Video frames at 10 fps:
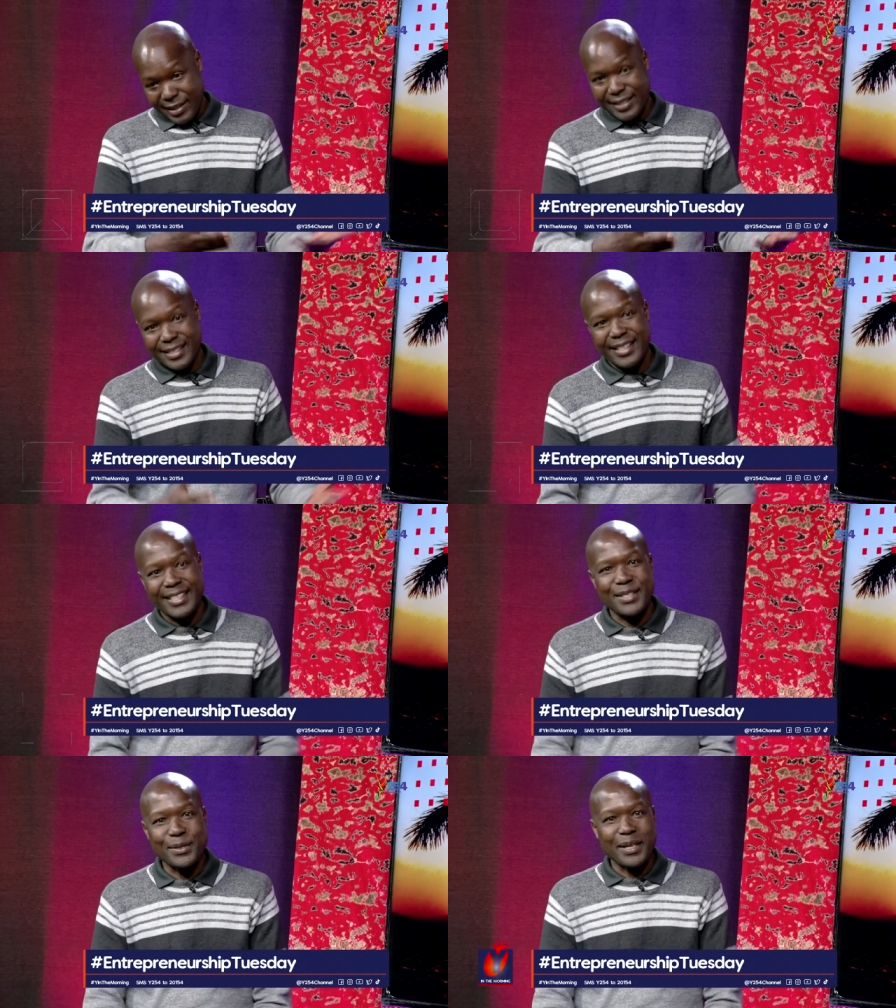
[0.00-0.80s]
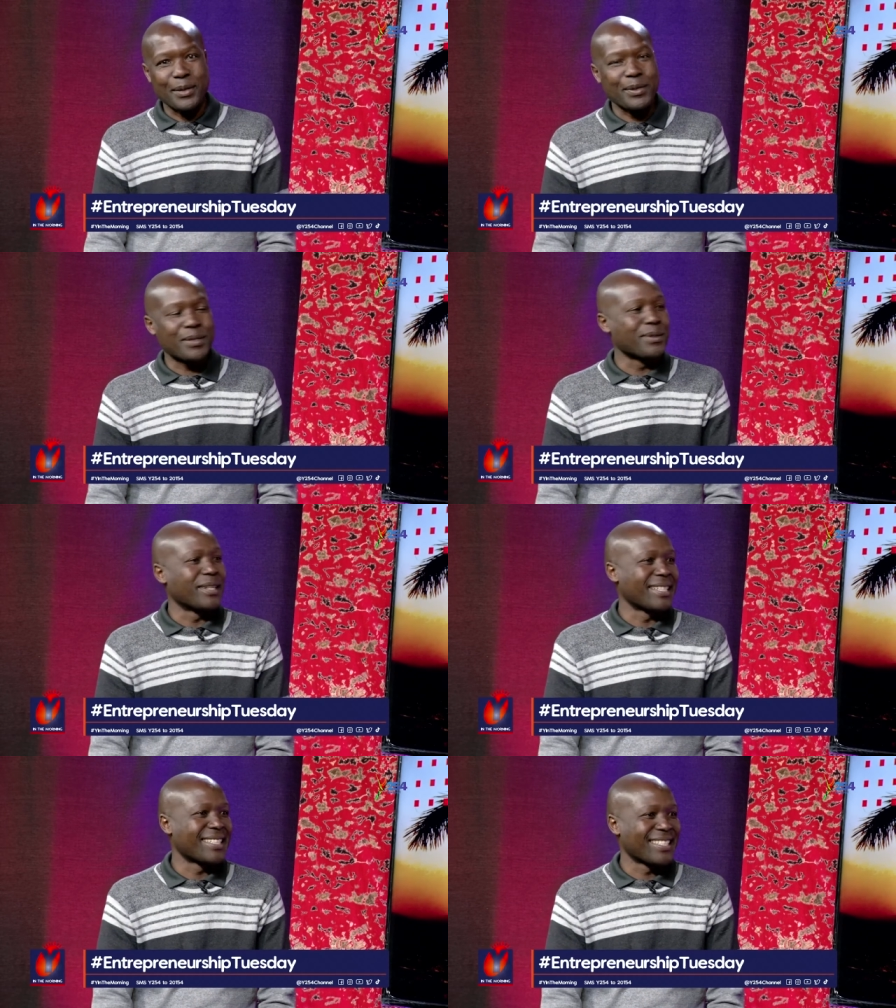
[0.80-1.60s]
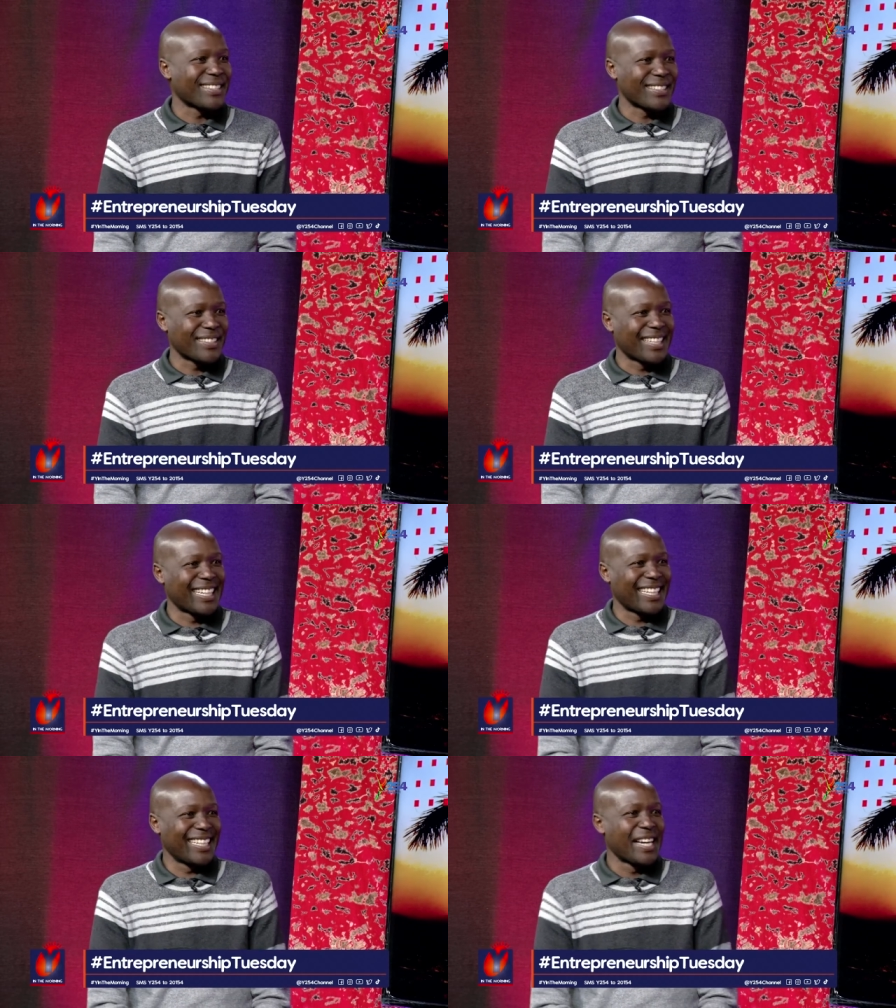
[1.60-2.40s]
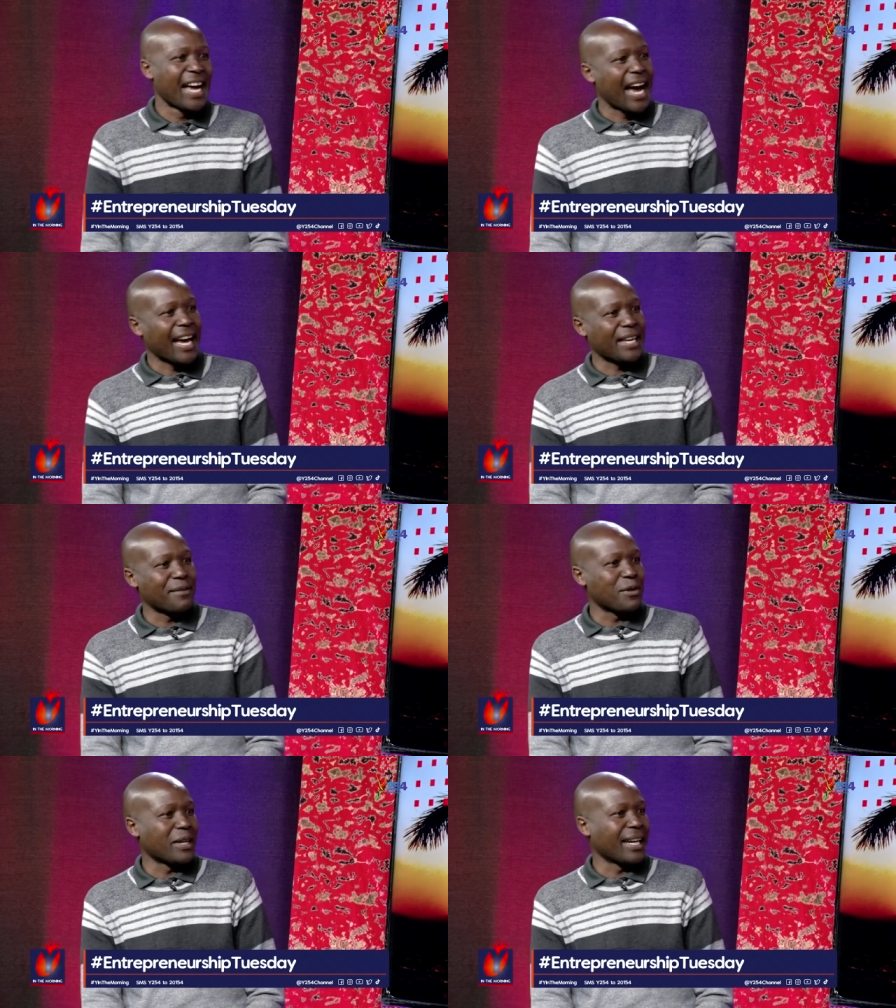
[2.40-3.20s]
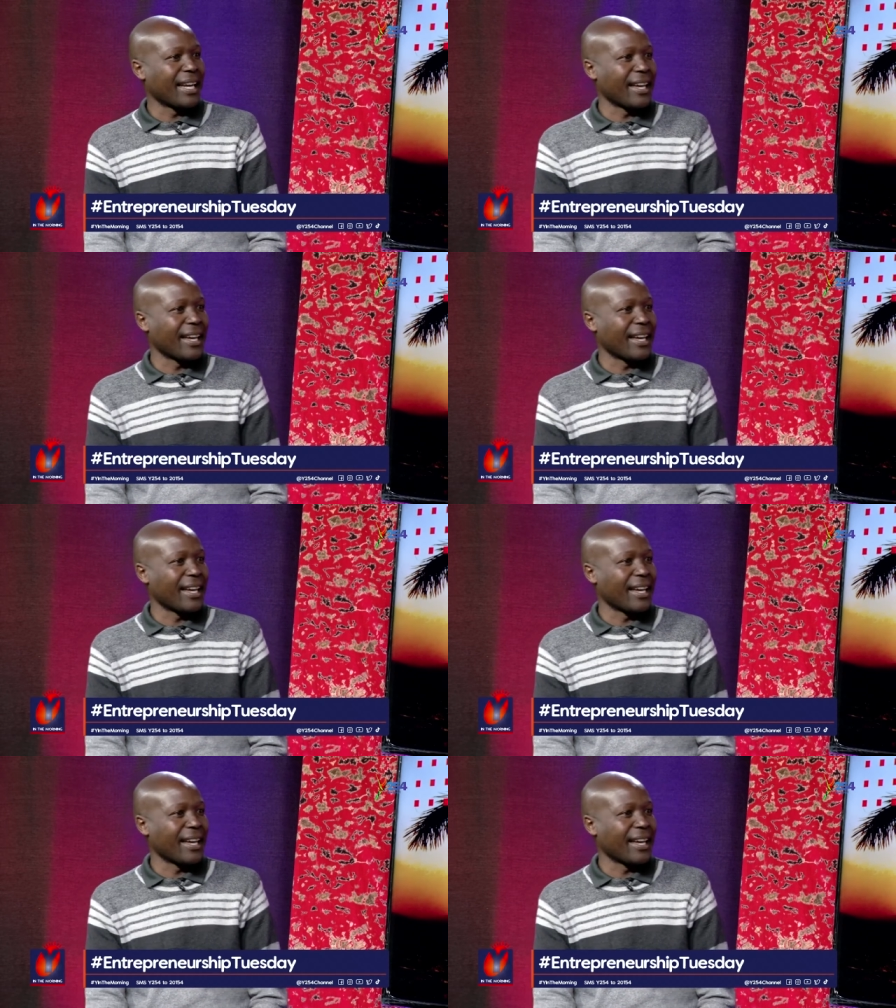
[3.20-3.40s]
your yes, name. Yes, yes, you are a good student, so I give you an